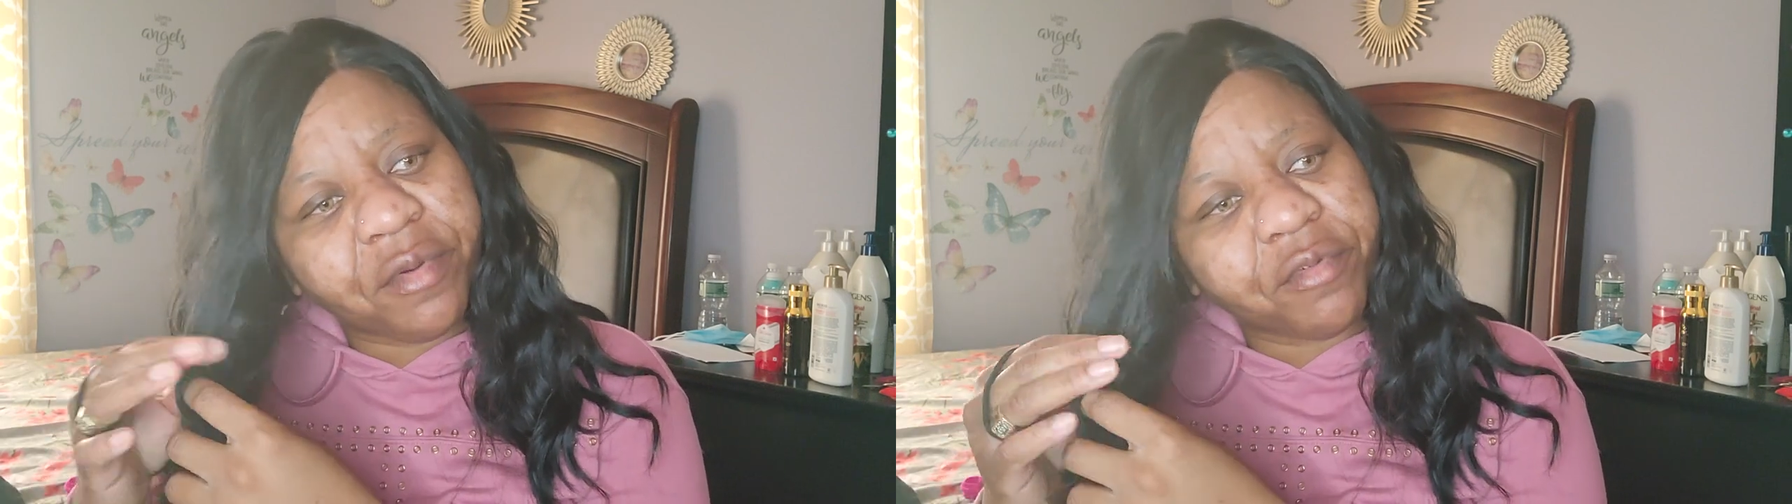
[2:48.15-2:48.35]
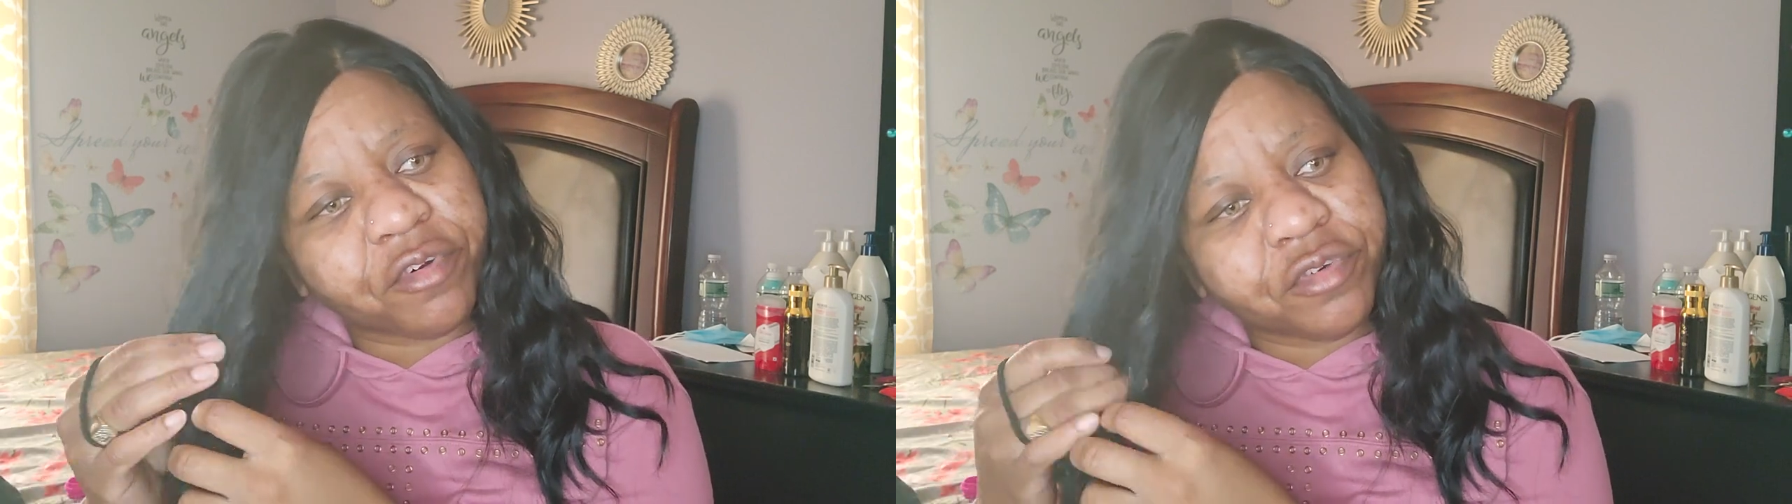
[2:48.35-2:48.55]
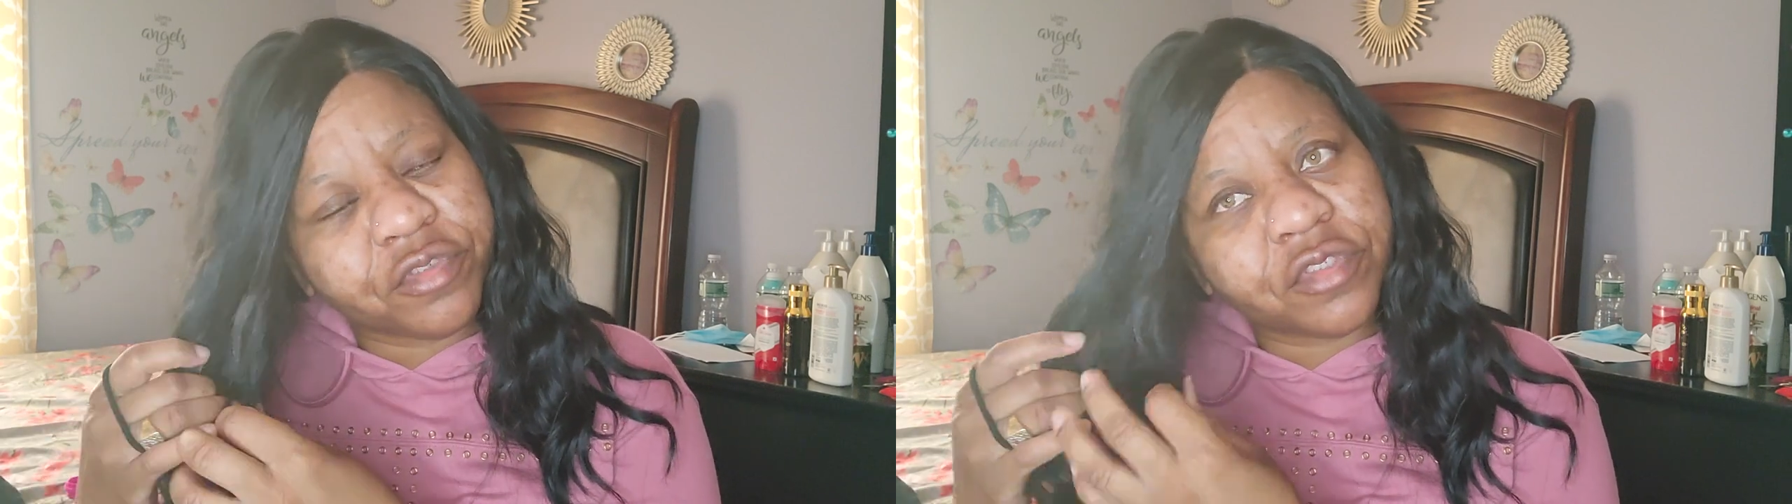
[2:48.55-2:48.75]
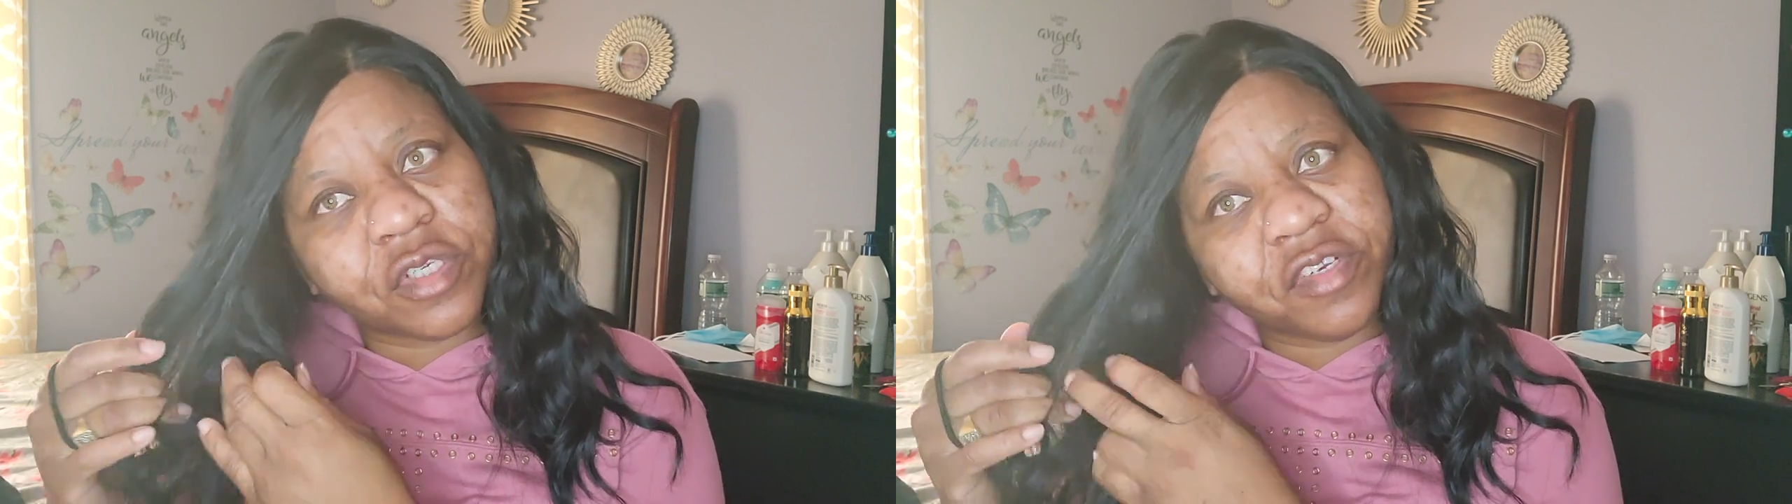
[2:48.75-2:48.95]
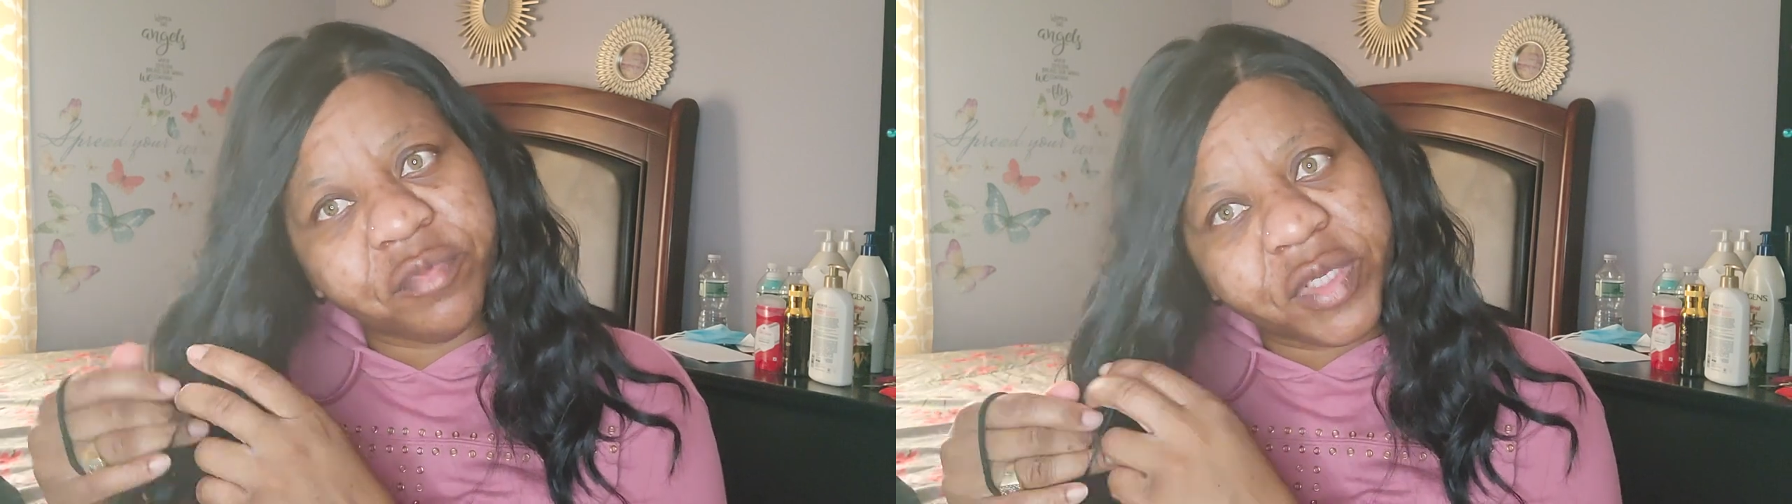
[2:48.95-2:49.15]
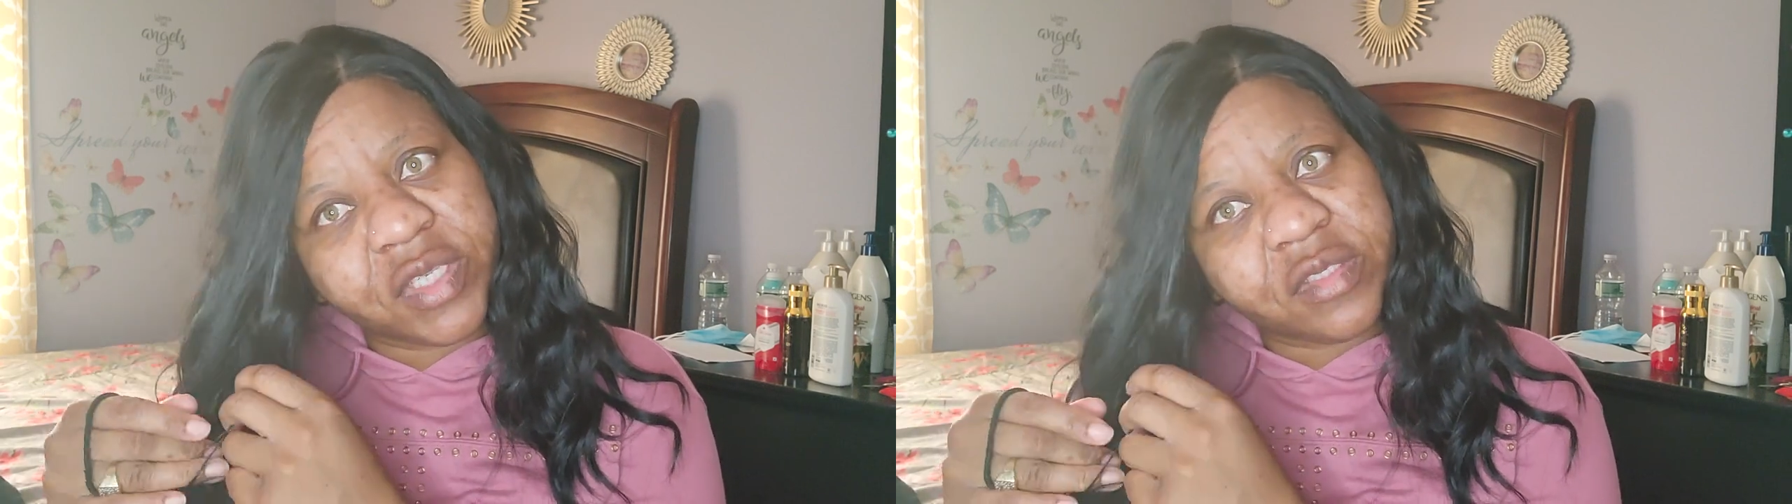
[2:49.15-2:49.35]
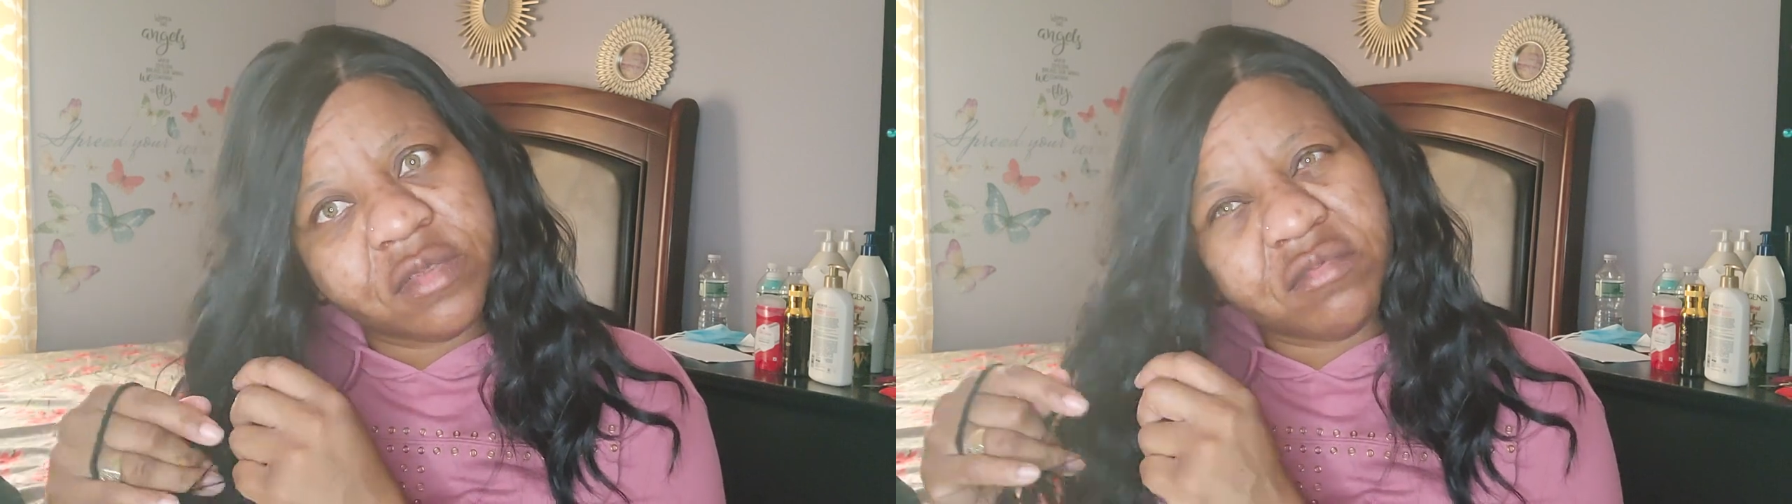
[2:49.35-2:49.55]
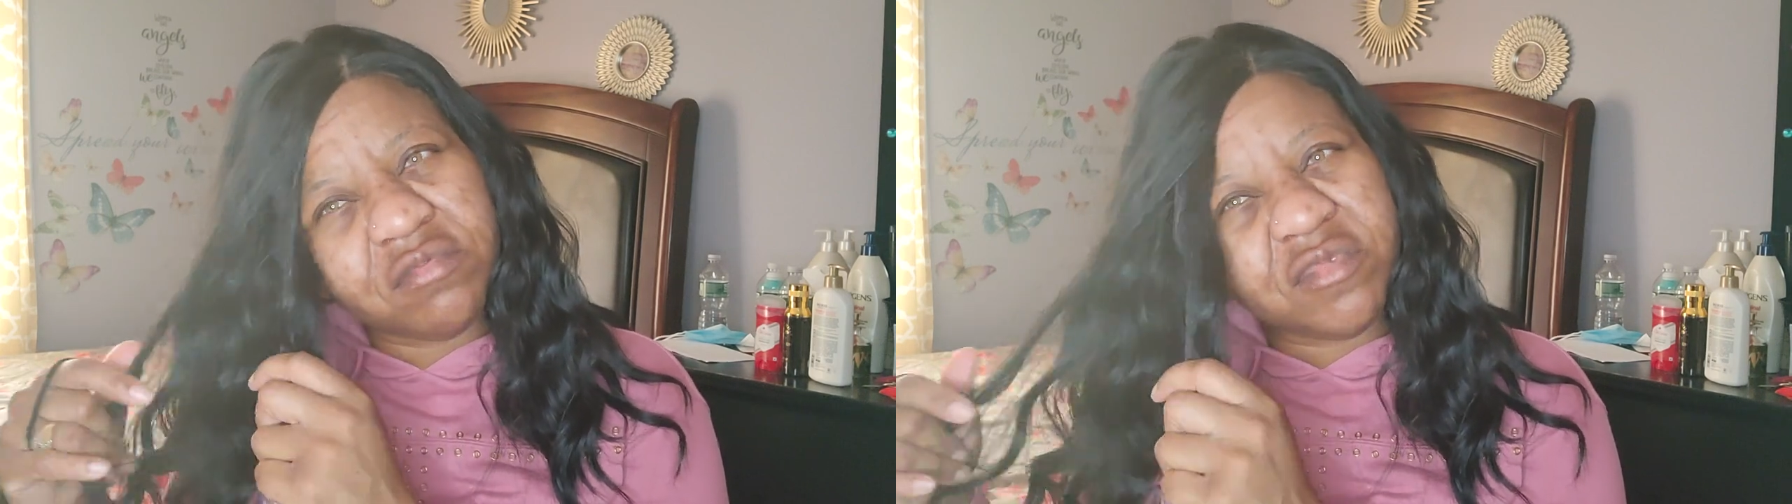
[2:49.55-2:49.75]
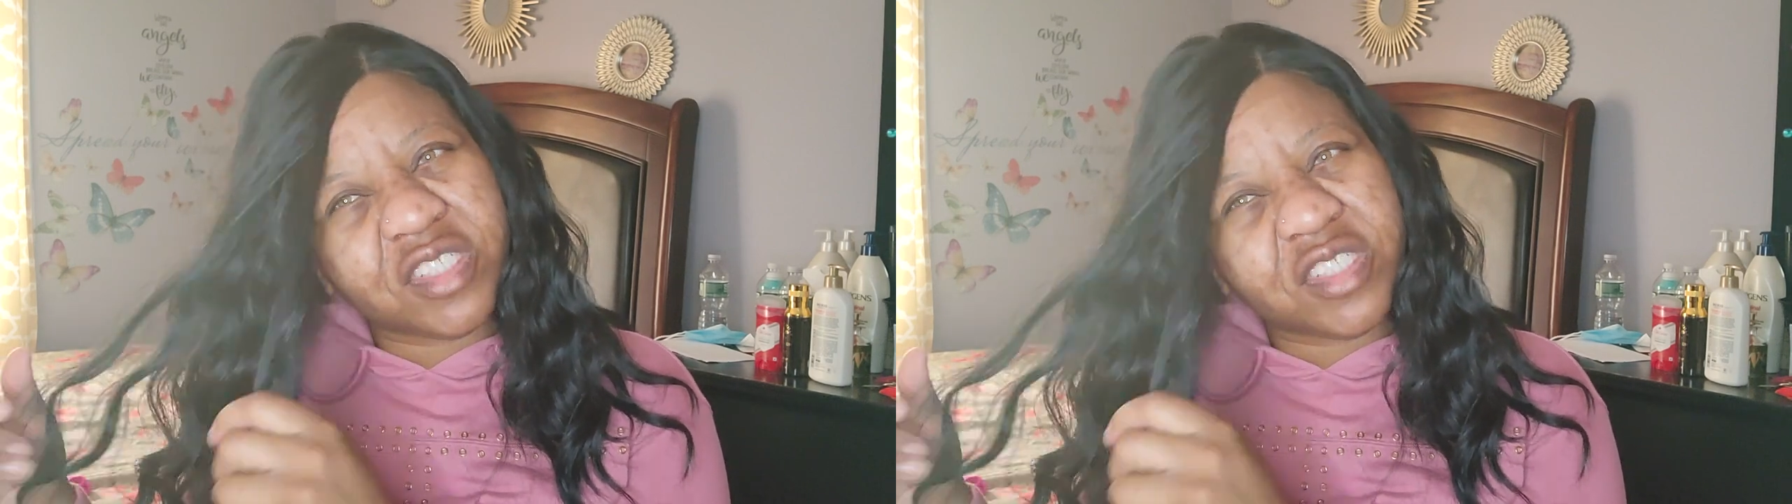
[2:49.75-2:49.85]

wrote could have been